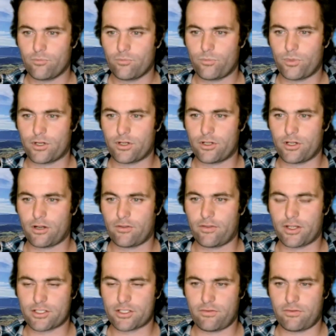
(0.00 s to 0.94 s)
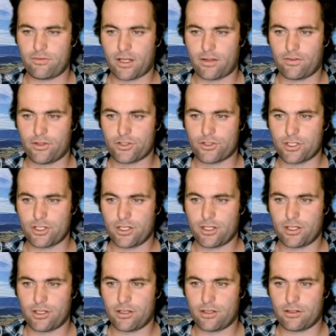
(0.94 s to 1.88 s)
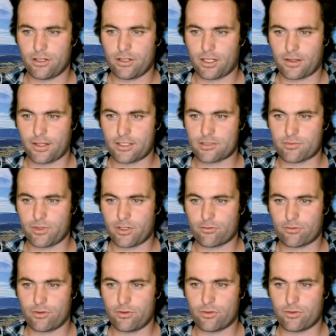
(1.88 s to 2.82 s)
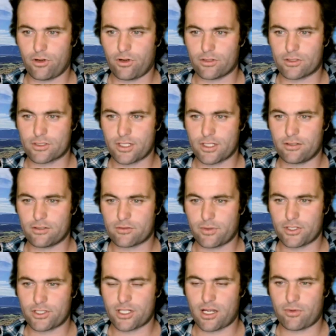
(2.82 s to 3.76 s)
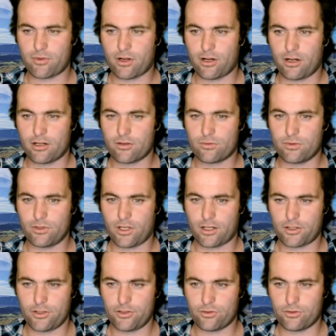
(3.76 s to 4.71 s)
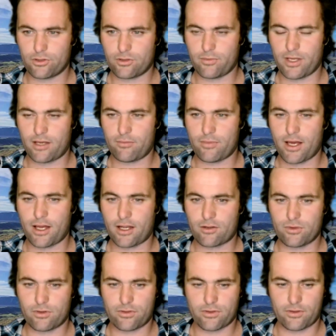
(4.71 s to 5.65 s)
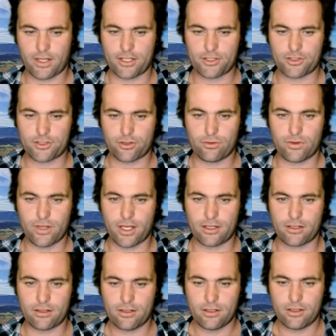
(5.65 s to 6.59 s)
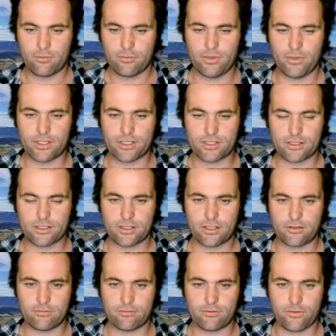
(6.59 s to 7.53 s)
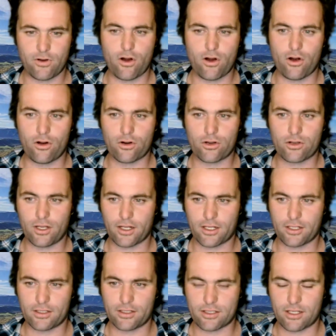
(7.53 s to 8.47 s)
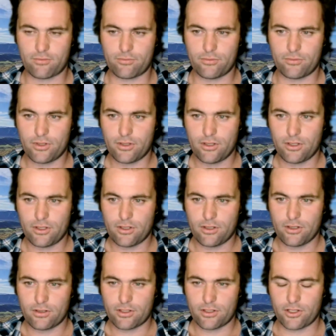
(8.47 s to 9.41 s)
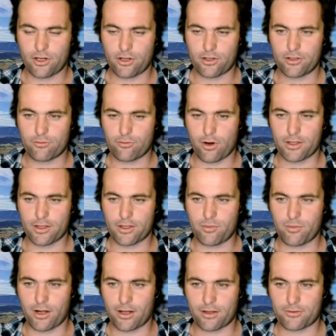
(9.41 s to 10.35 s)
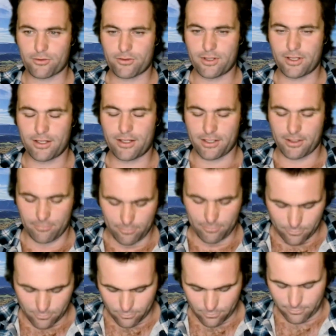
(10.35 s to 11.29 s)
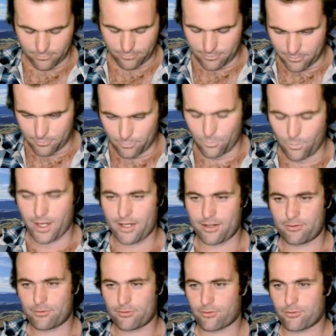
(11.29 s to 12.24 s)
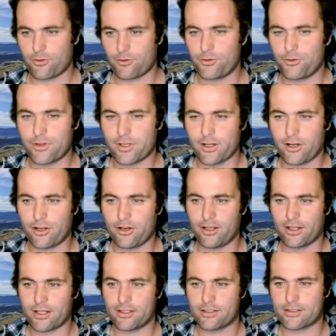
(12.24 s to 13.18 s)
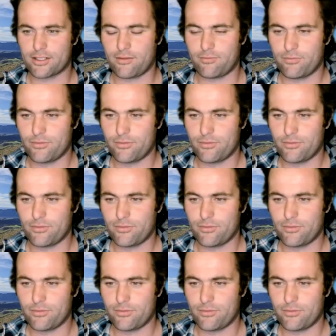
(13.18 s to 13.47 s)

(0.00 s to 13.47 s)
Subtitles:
But I've actually found this year, like, that's been a real godsend, especially up high, like you talked about, Mark, with catching all that mist and fog. Like, it's you ride the bike through there, you're wet through, like, it's